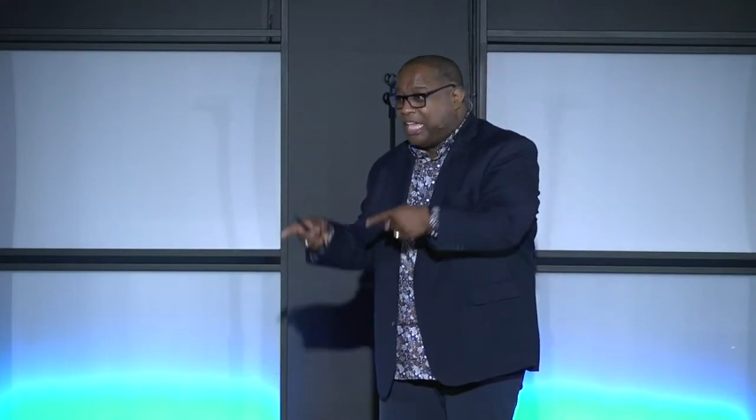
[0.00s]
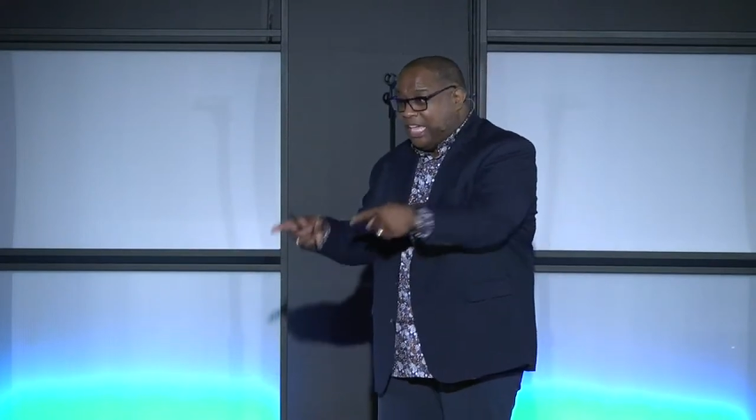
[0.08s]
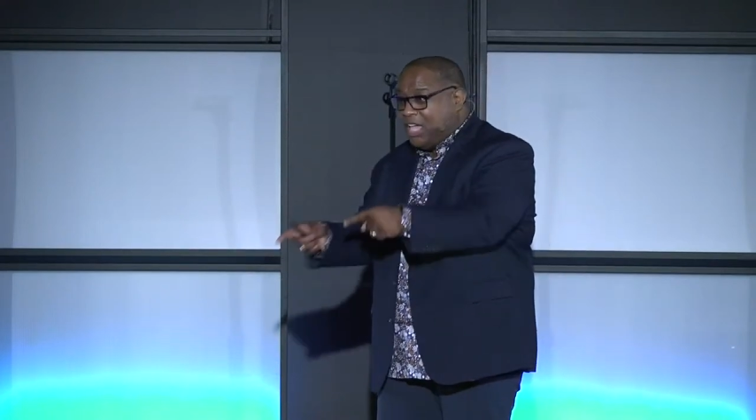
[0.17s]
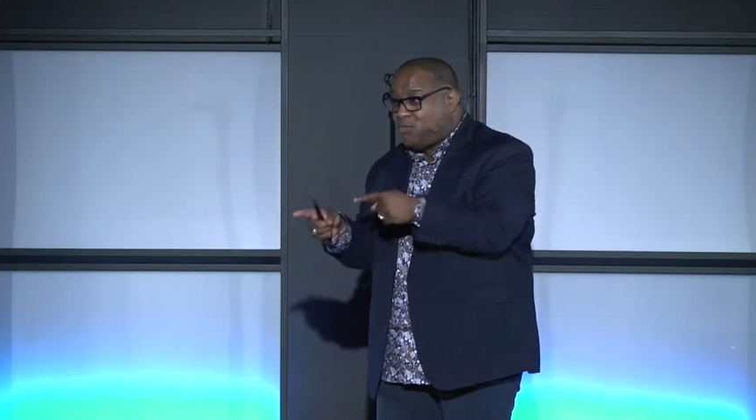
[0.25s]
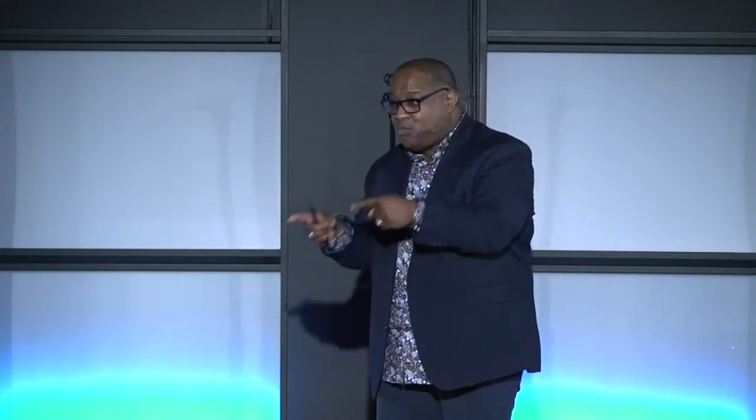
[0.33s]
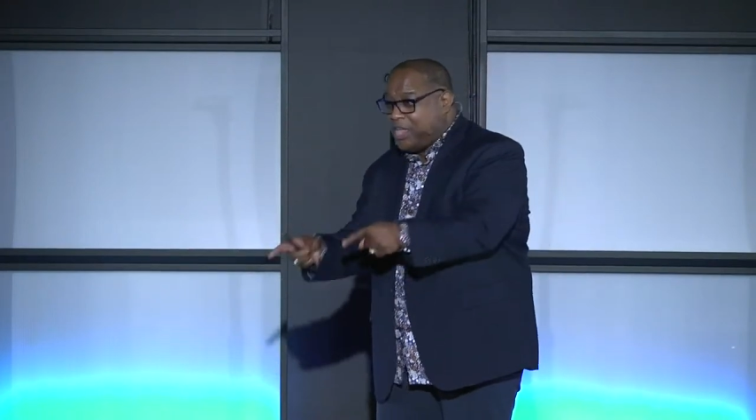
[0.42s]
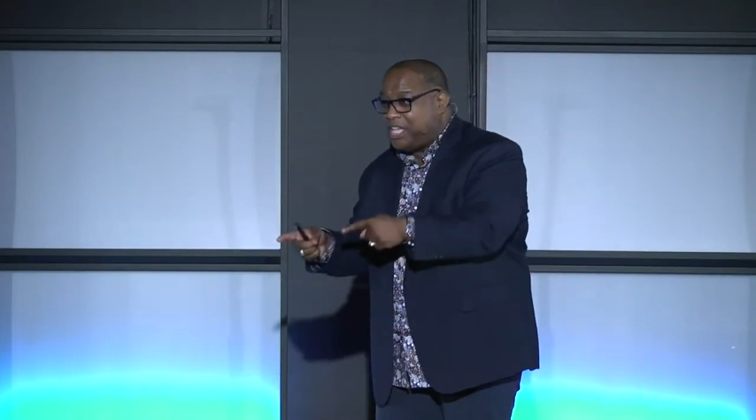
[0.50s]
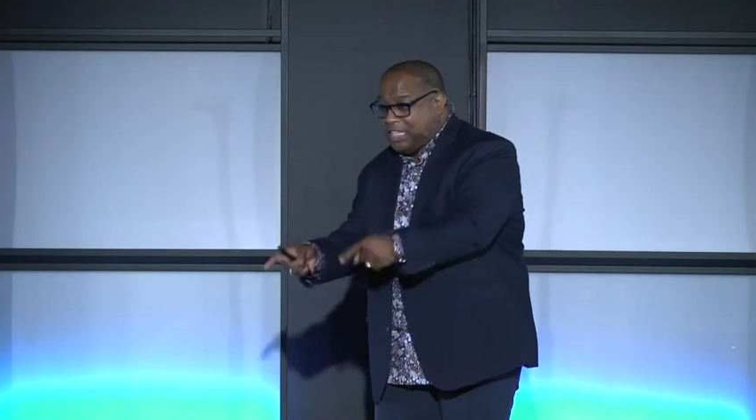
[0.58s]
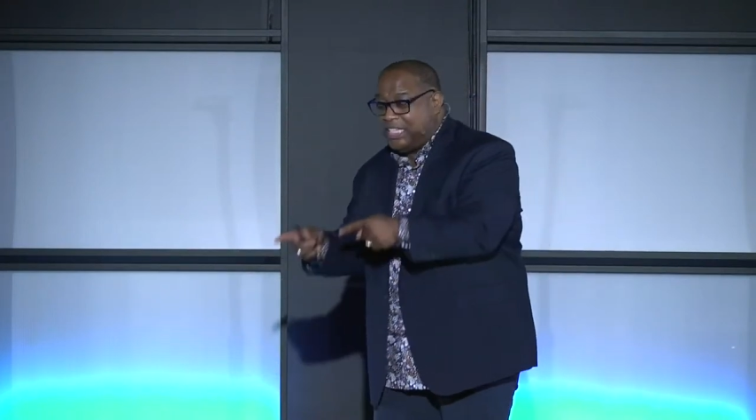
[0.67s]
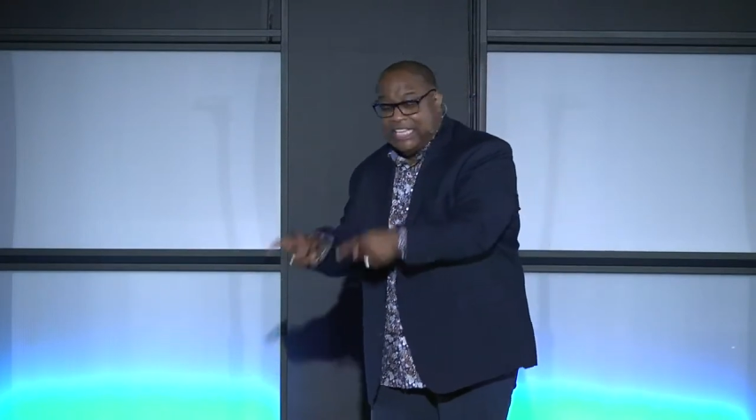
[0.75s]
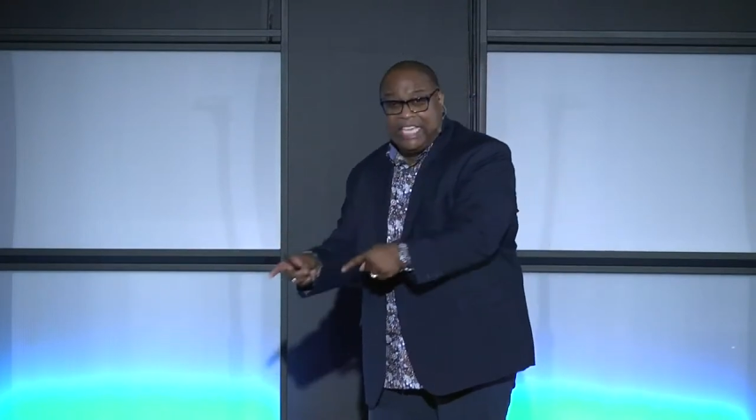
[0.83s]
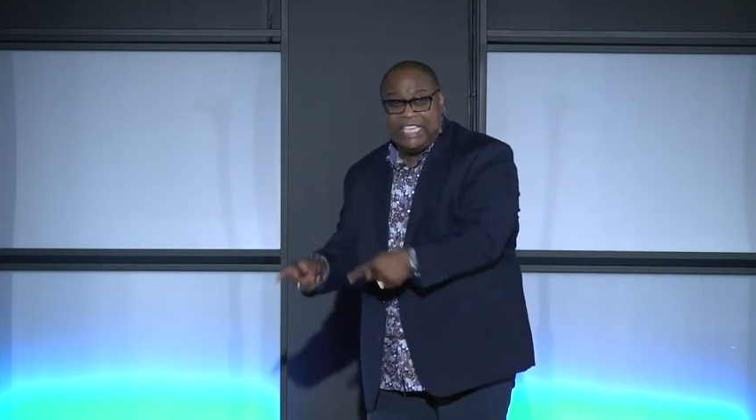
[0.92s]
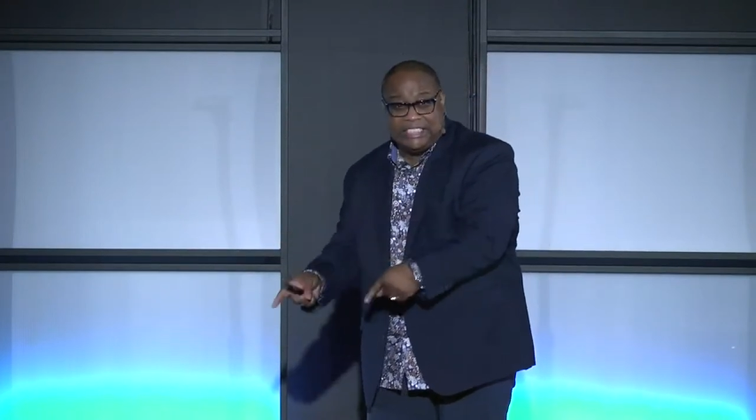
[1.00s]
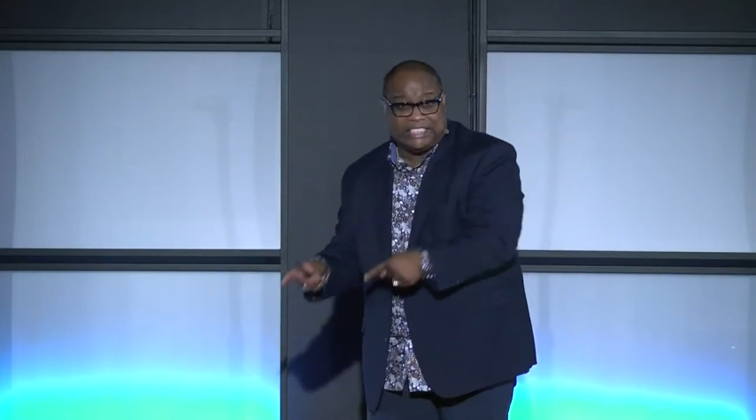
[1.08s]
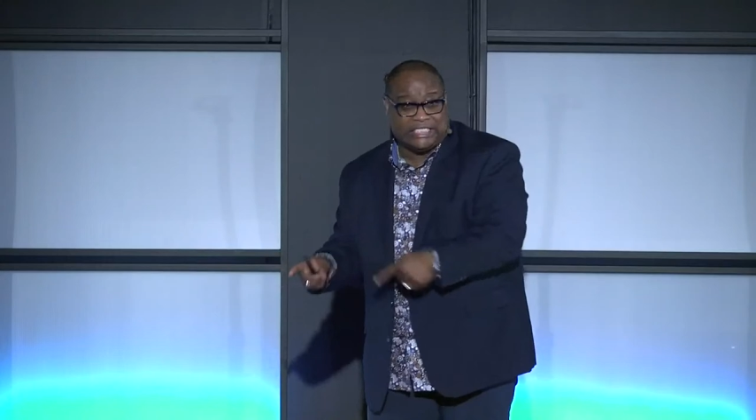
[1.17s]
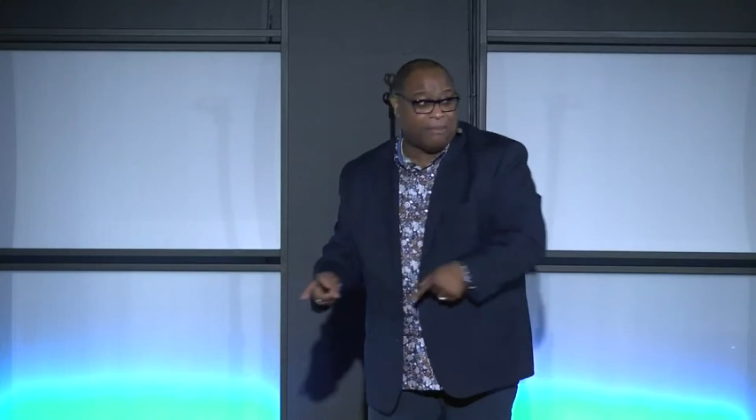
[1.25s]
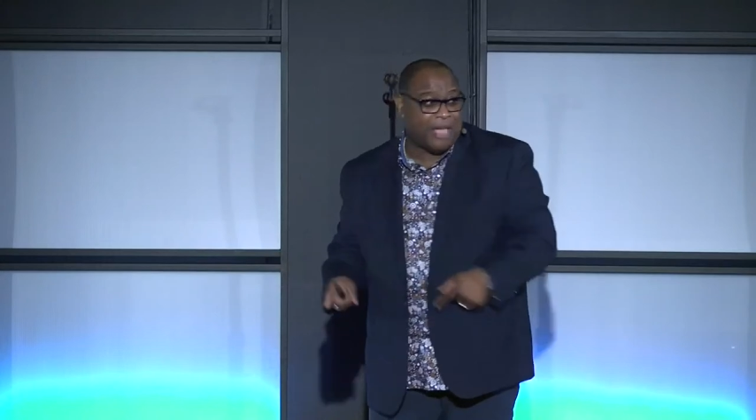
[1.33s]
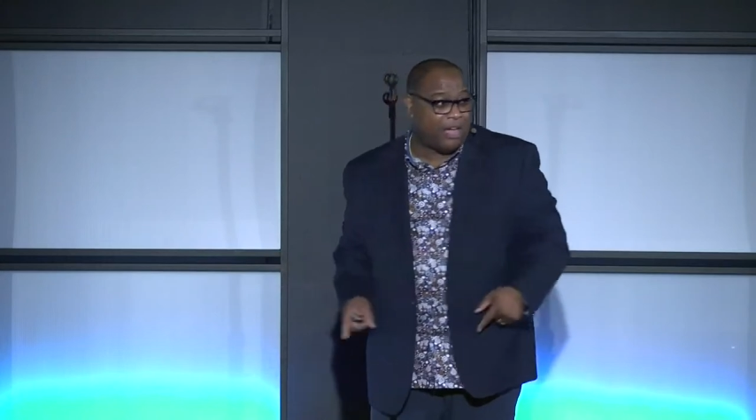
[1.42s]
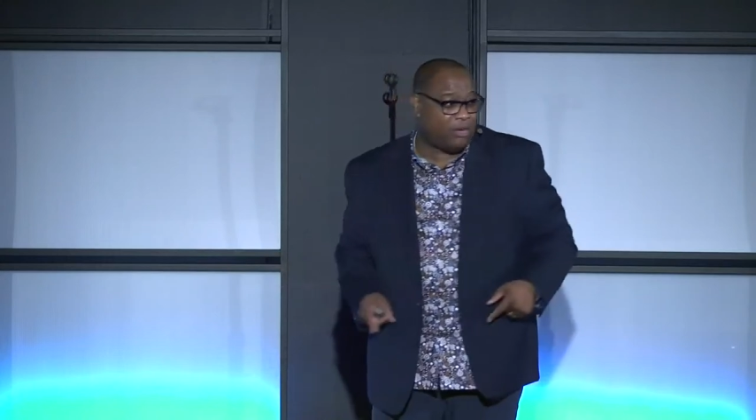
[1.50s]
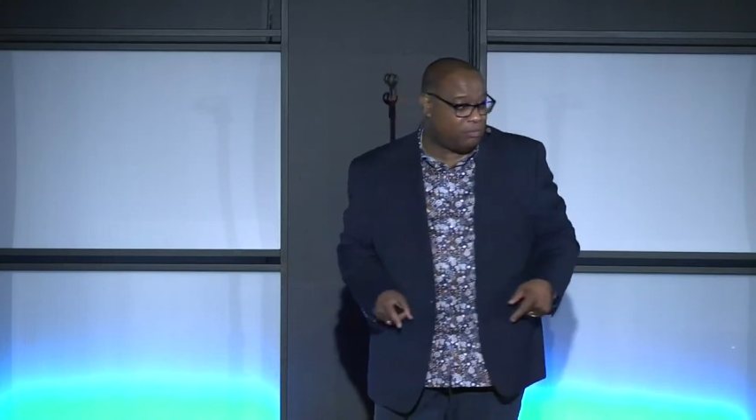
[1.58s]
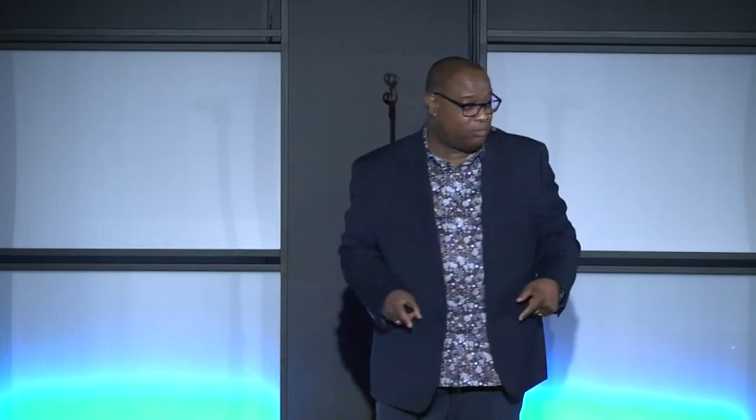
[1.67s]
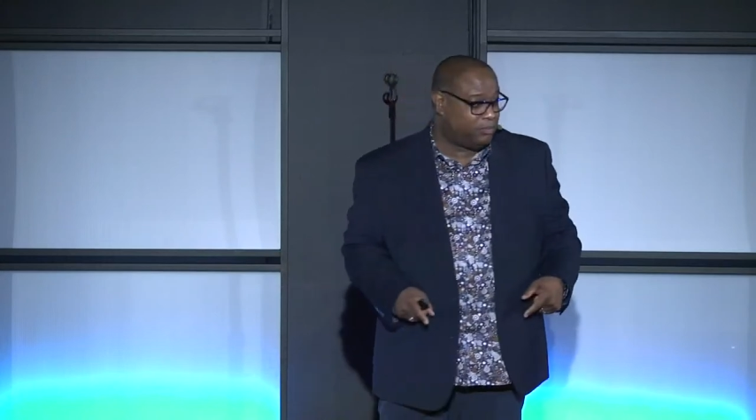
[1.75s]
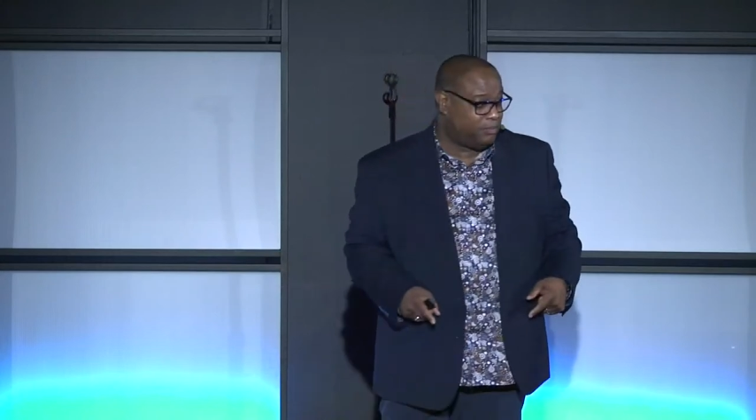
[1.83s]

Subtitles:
he really needs some help.